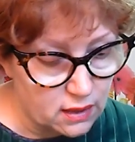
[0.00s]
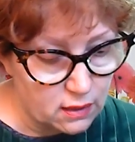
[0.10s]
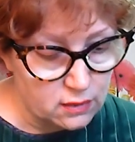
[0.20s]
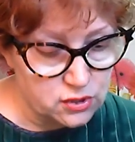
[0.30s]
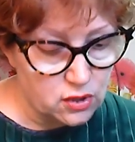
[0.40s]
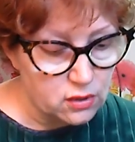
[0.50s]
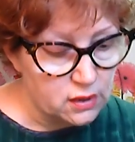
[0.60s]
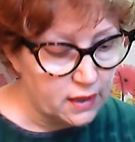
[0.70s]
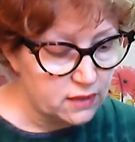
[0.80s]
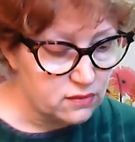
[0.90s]
a tall
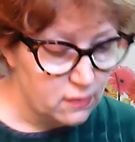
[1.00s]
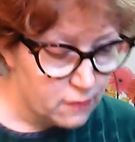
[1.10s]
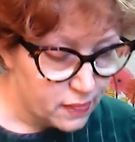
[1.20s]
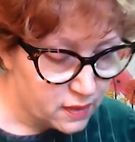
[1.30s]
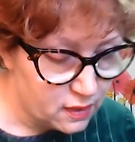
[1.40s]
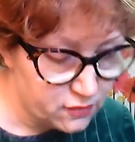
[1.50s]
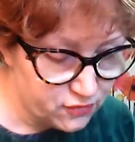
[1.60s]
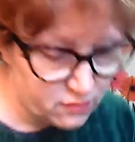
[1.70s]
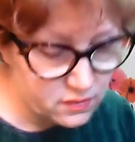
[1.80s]
length cut from the